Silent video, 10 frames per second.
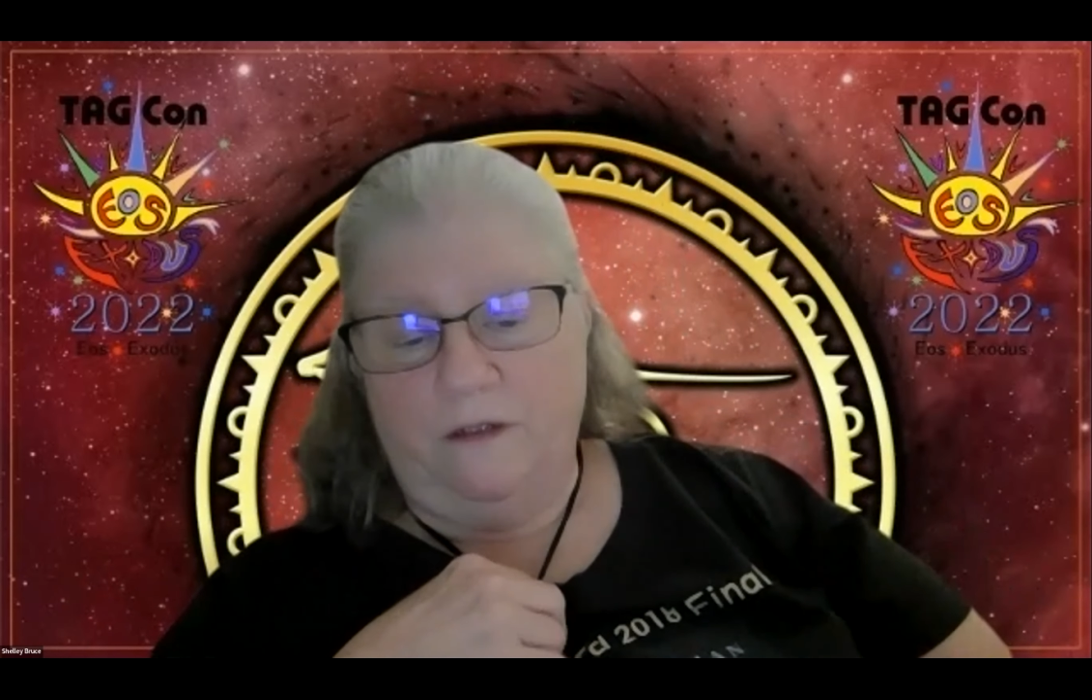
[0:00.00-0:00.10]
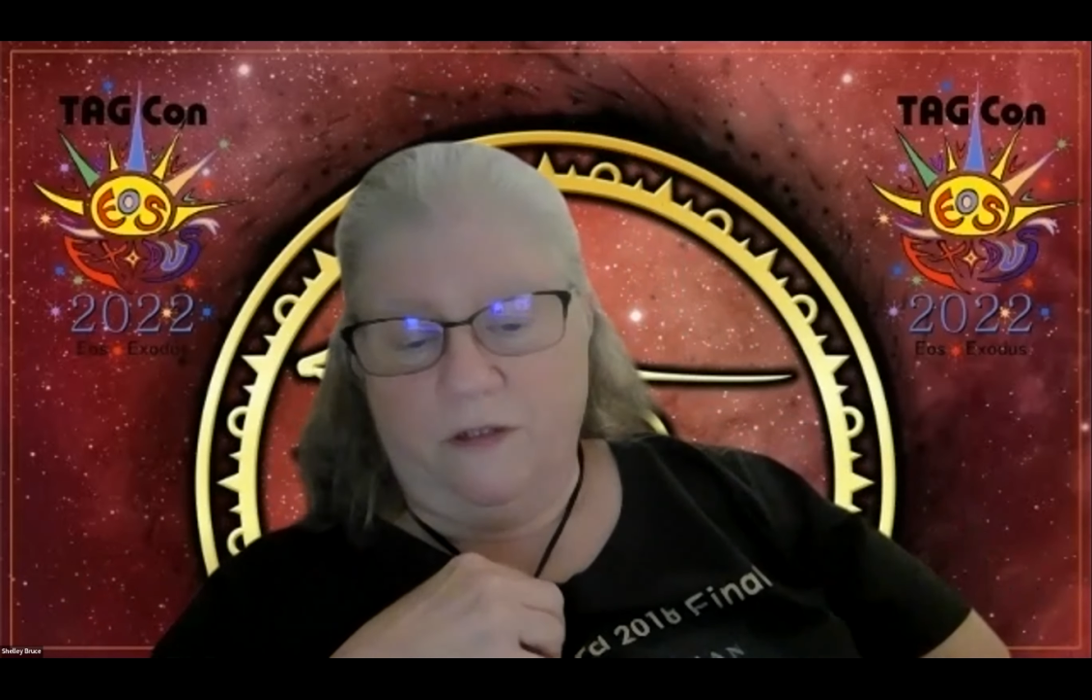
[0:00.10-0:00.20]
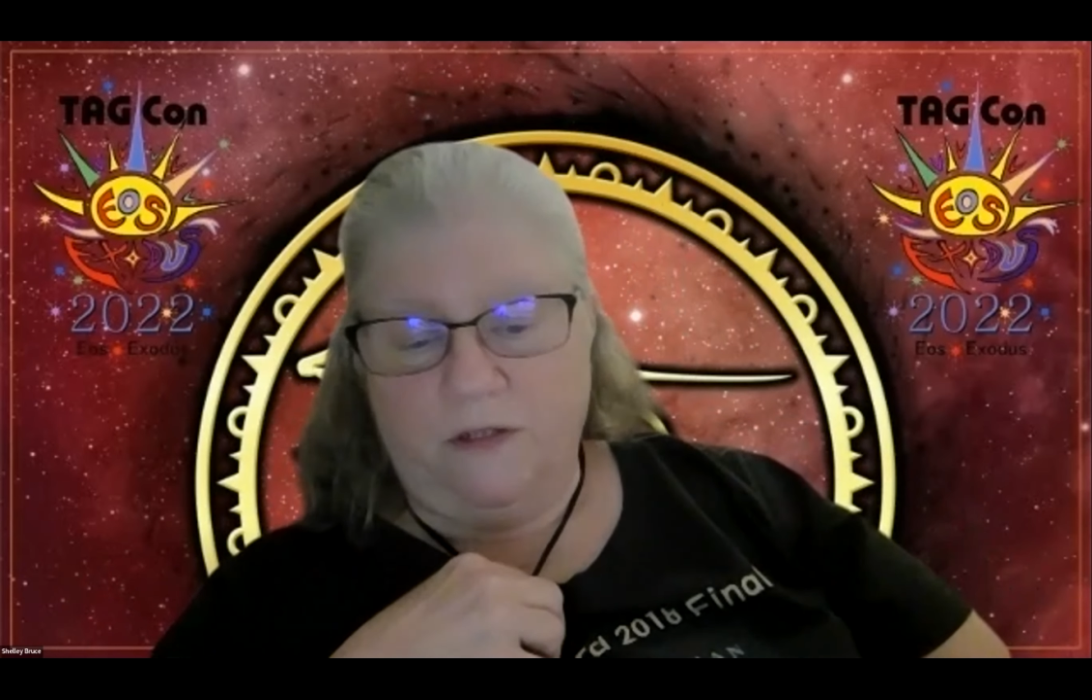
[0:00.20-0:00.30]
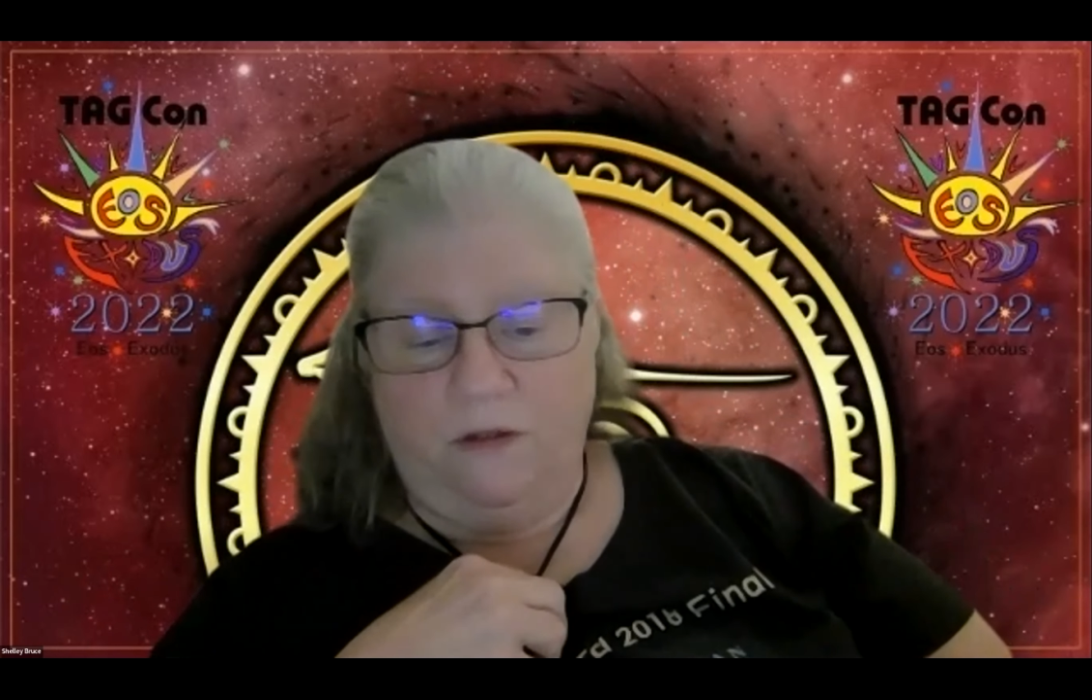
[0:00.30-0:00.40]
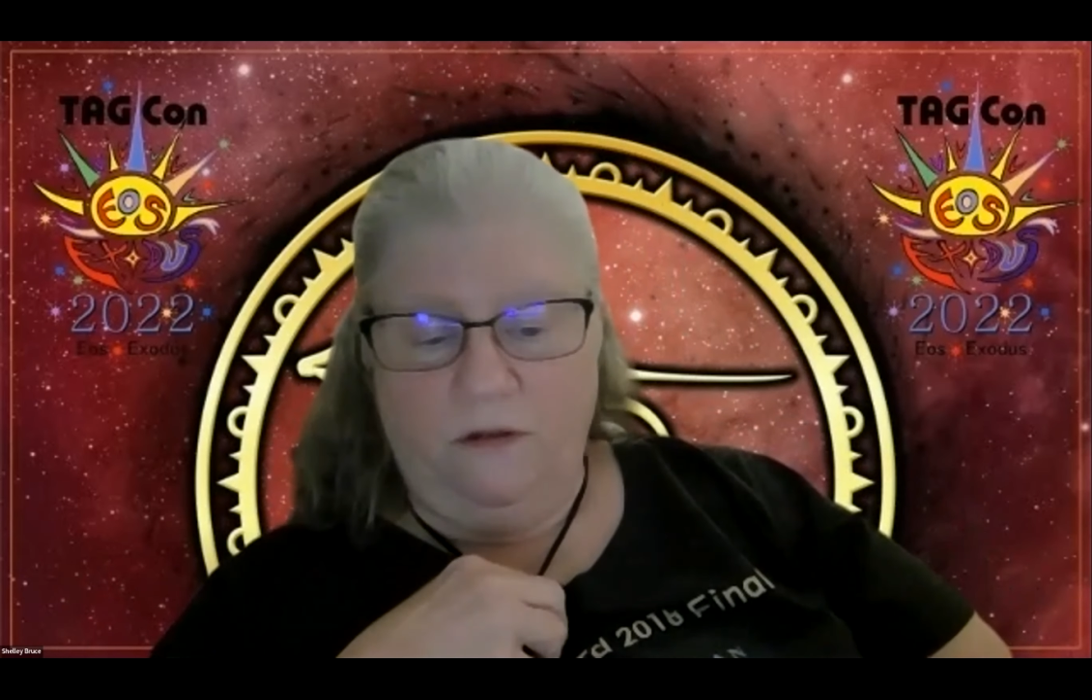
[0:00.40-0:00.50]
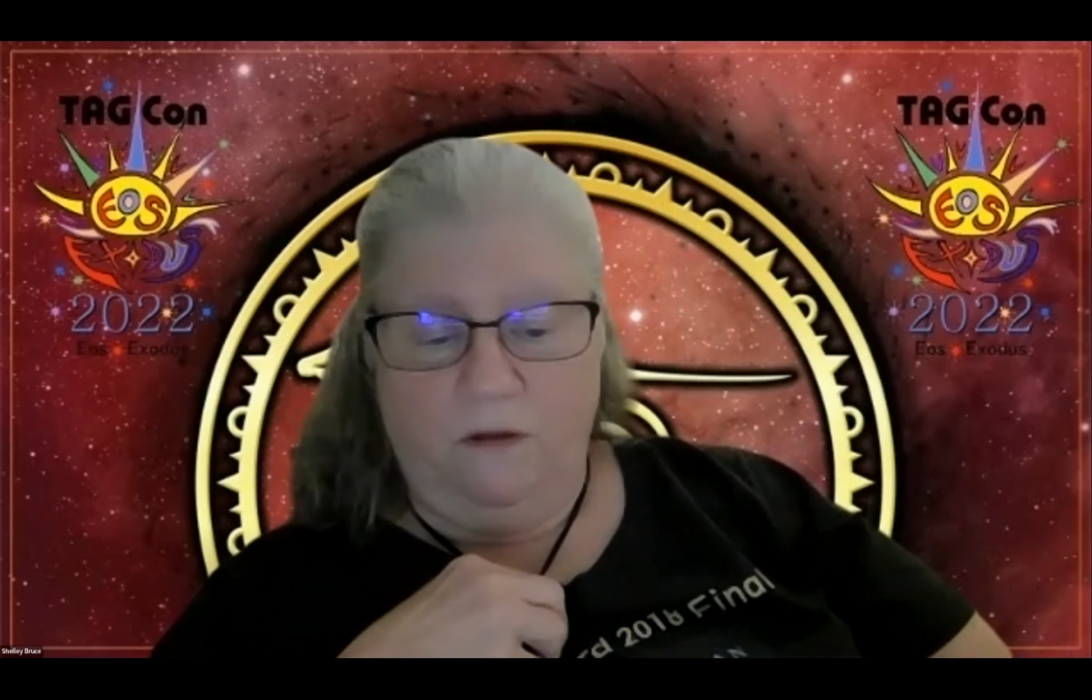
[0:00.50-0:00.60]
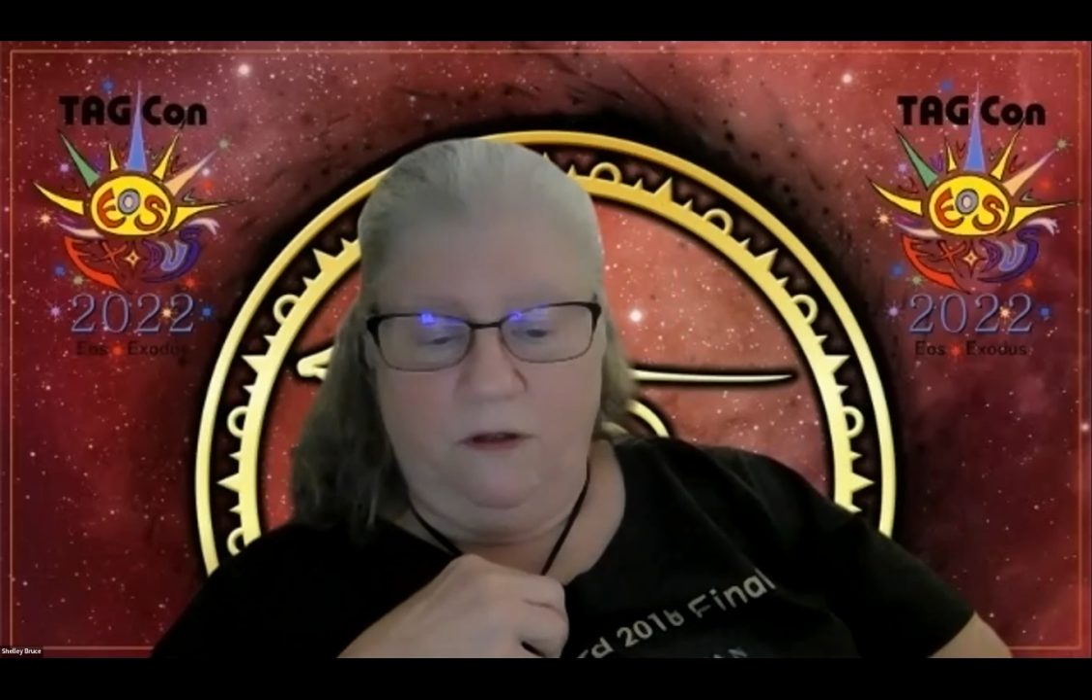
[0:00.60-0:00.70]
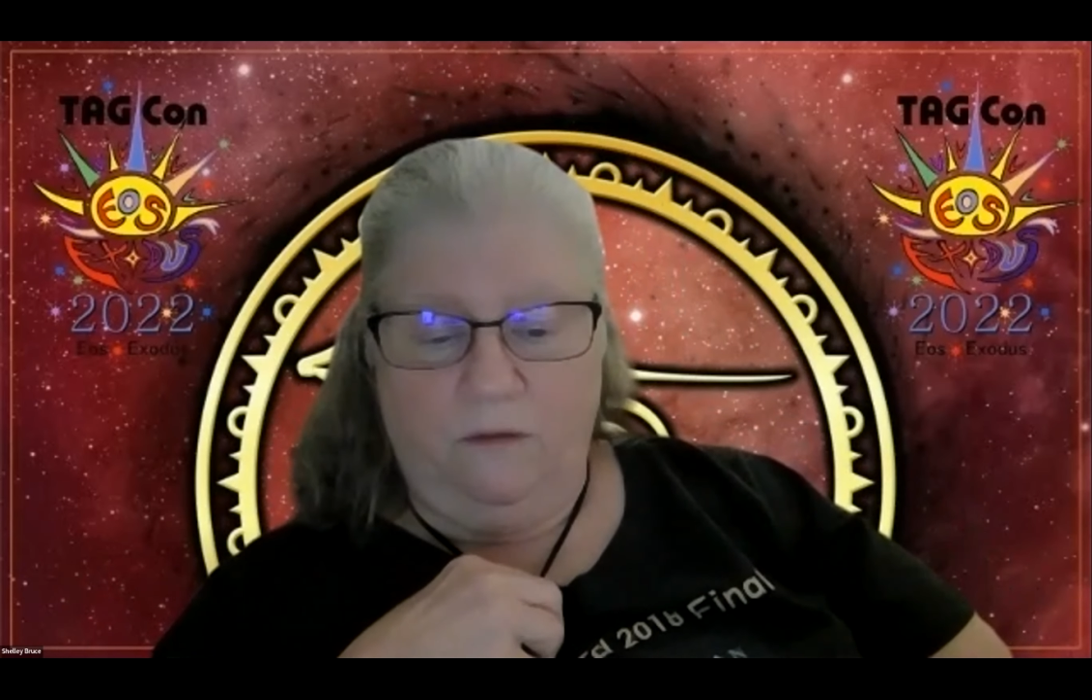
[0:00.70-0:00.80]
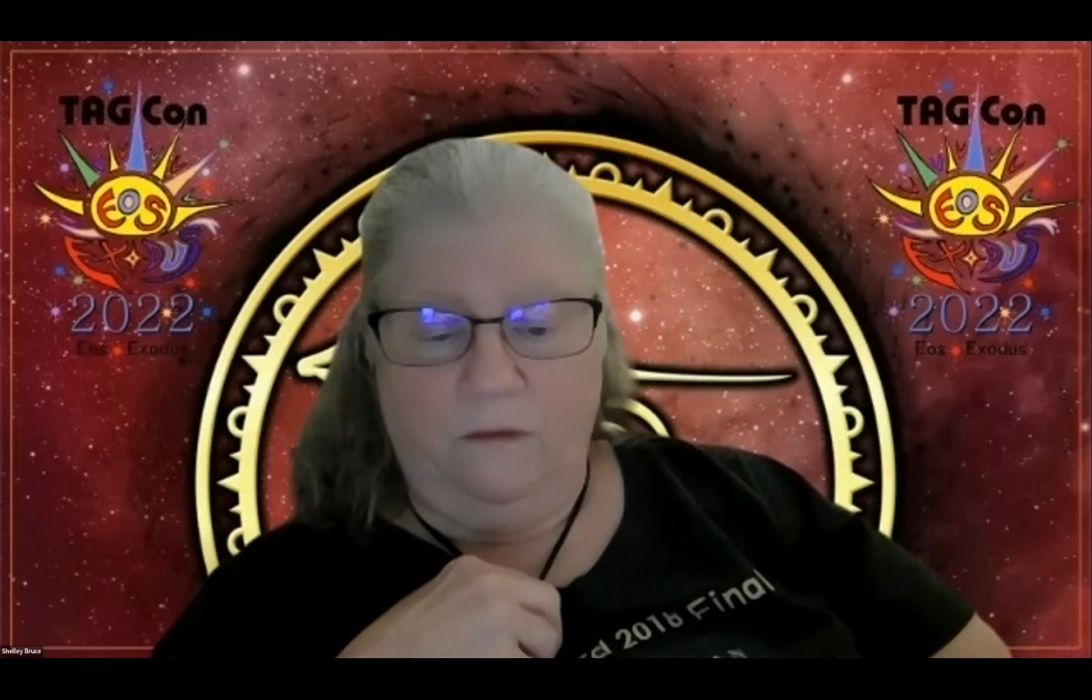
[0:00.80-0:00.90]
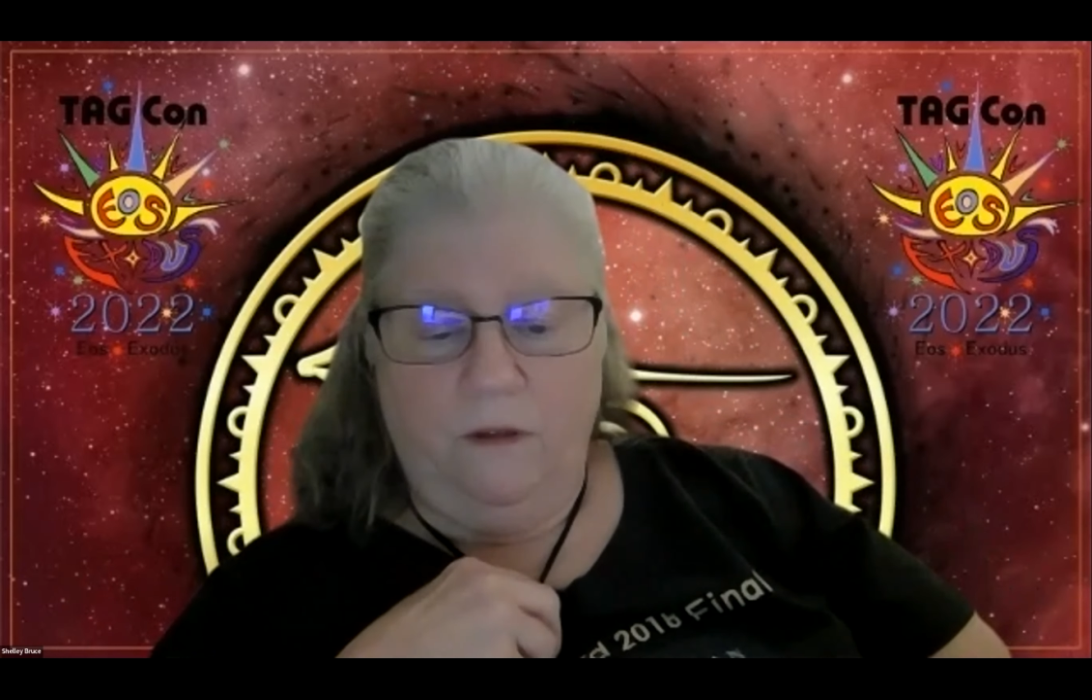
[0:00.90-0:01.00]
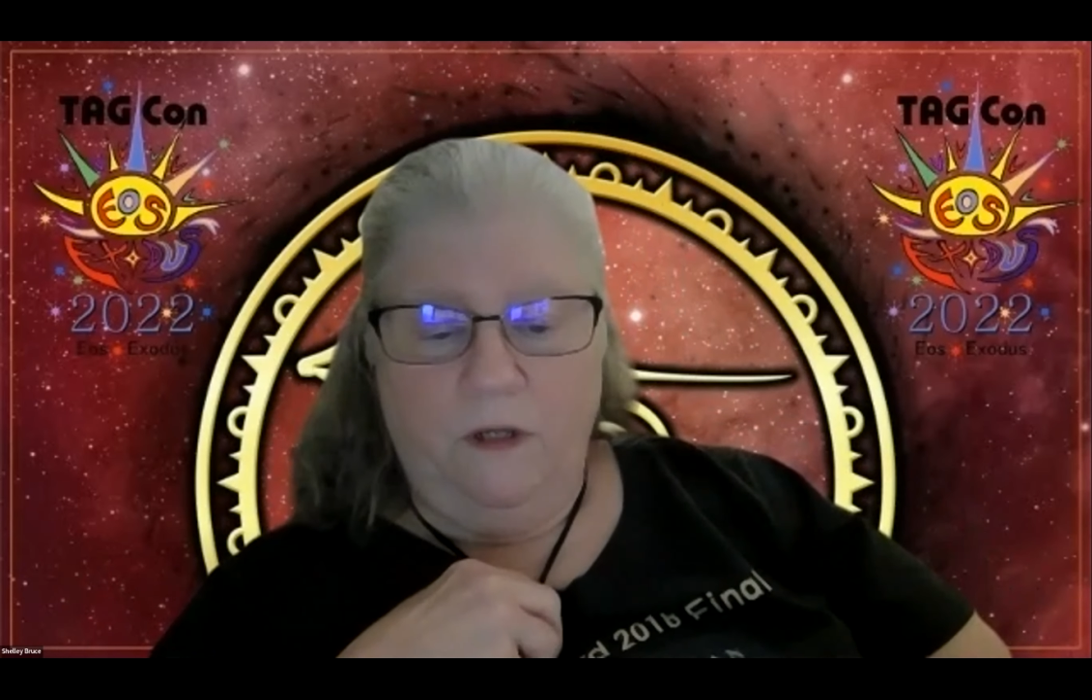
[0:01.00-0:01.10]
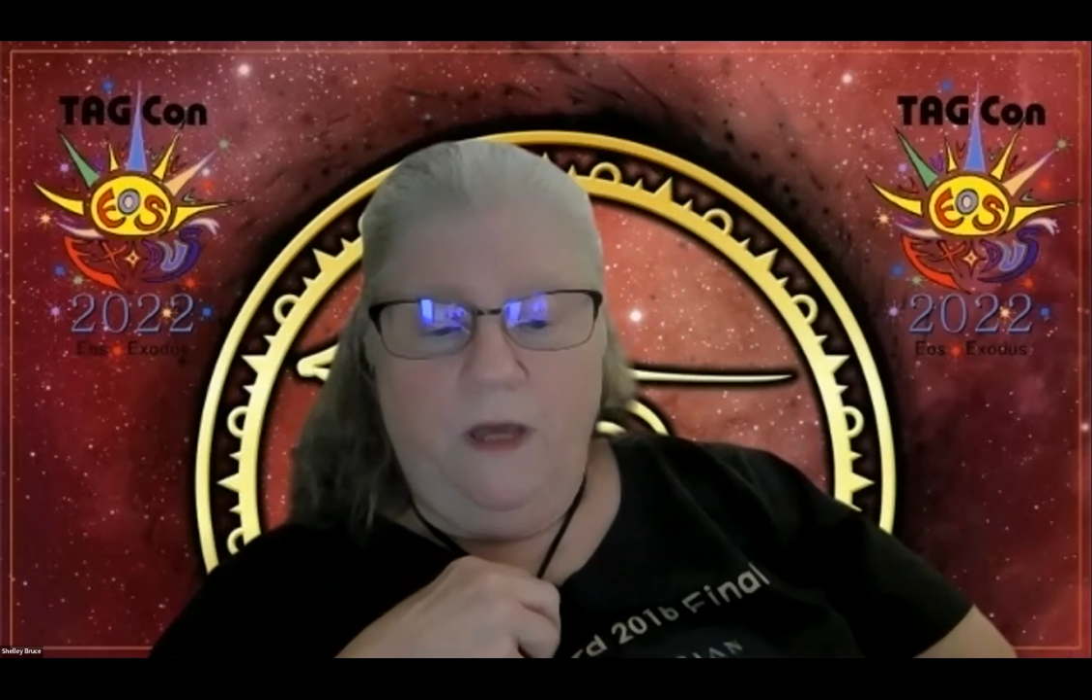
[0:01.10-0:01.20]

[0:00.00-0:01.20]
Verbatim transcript: just so you know.